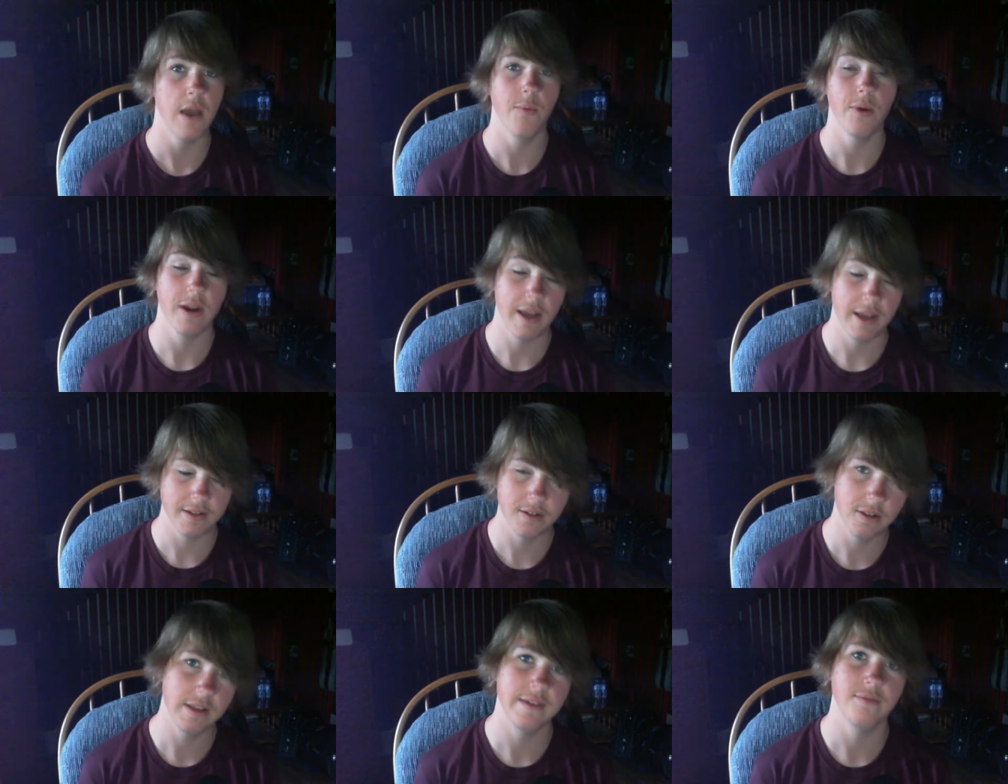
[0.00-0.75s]
And when I had
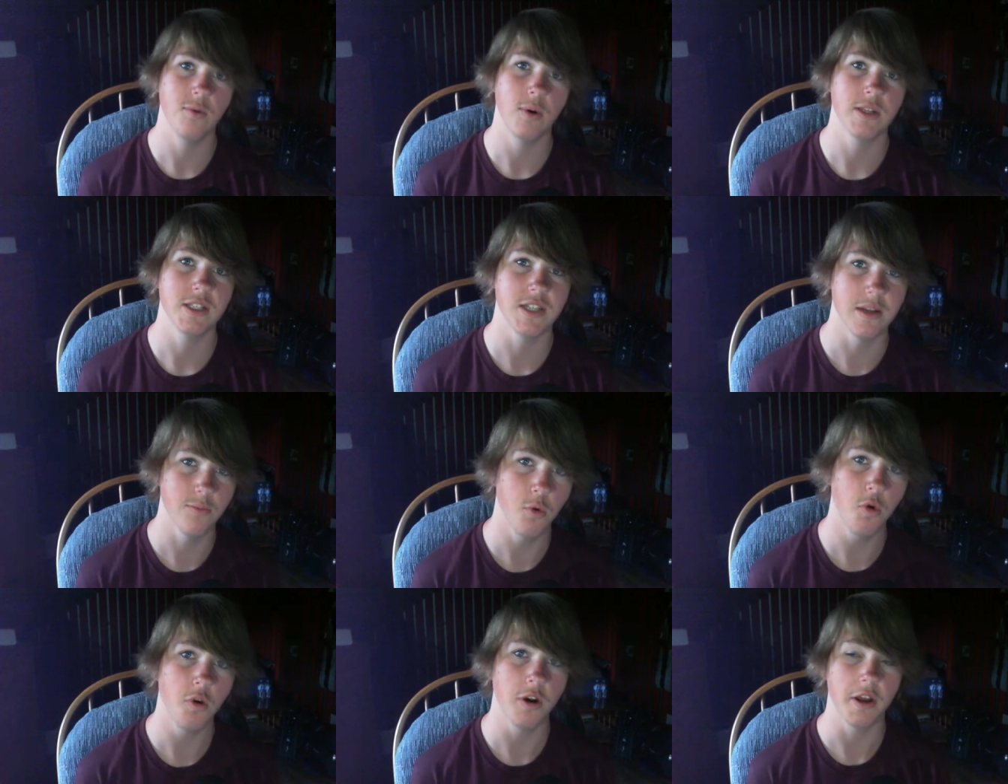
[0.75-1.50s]
to leave Wednesday
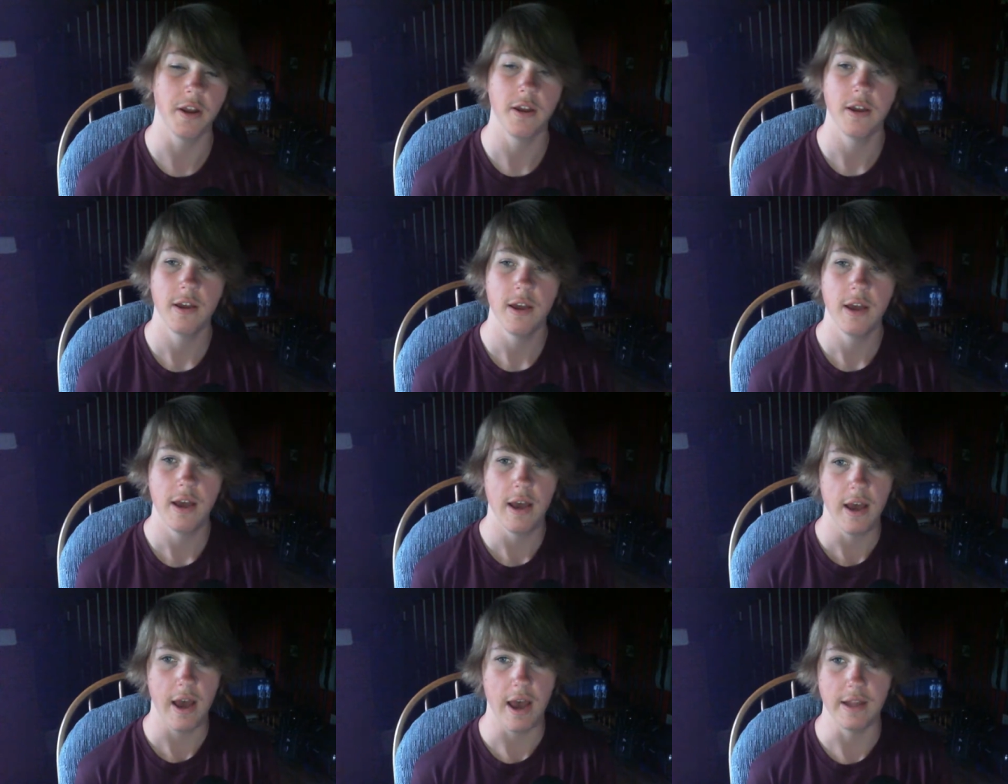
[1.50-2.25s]
morning,
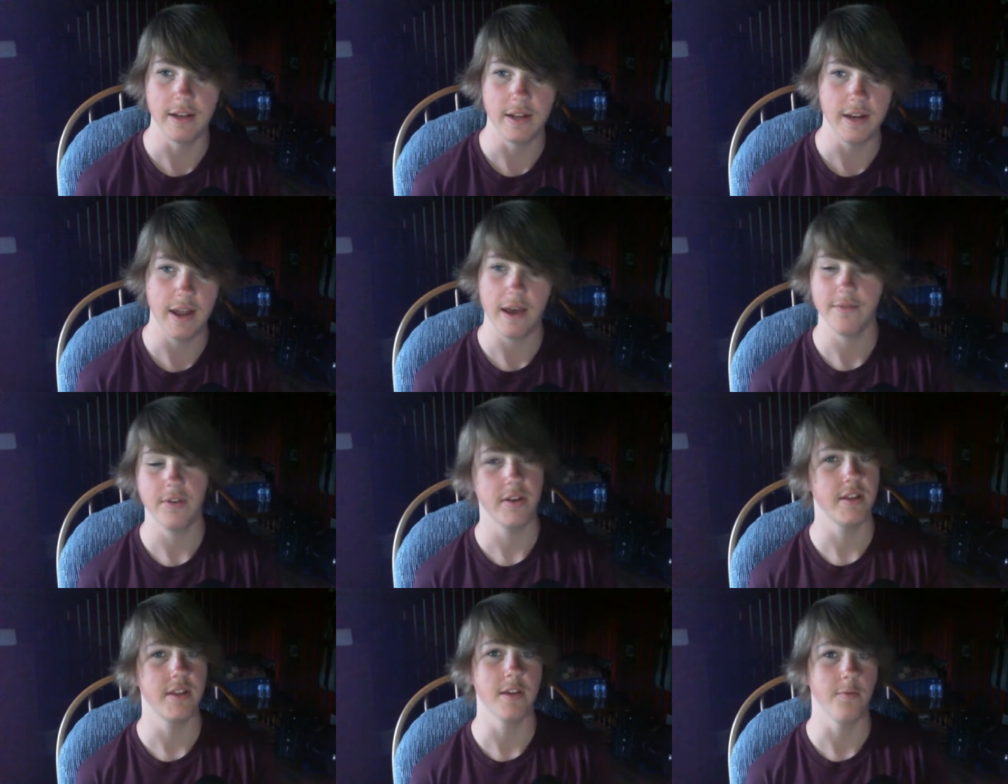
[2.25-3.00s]
I didn't have
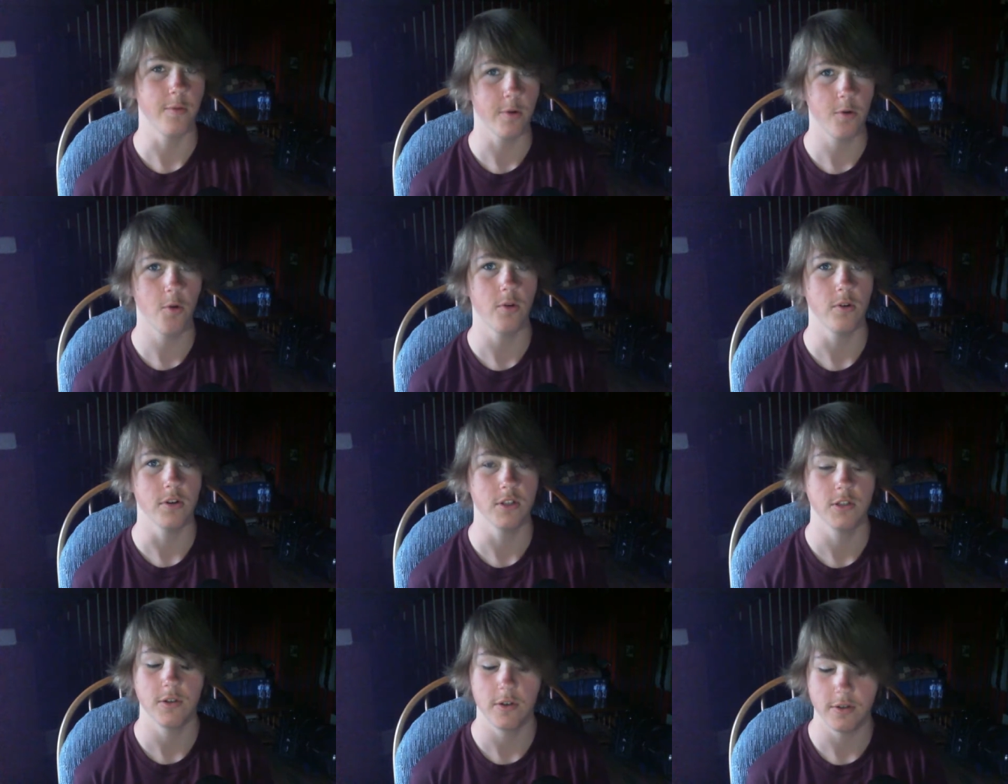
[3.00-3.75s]
anything
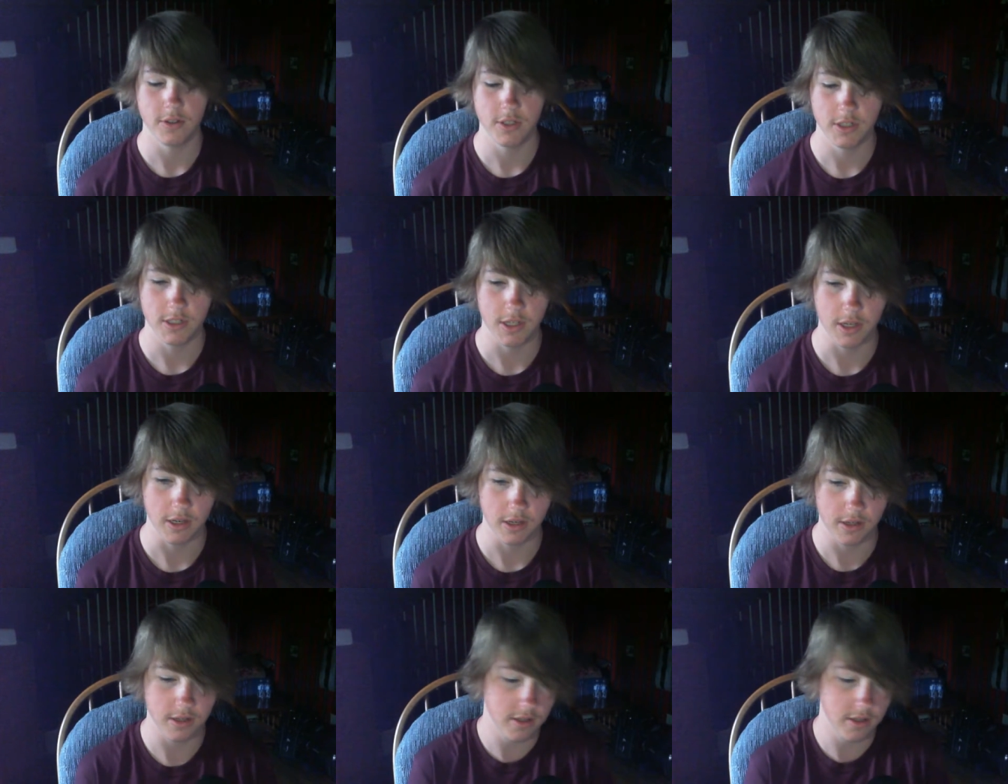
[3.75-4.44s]
recorded, so I was just like,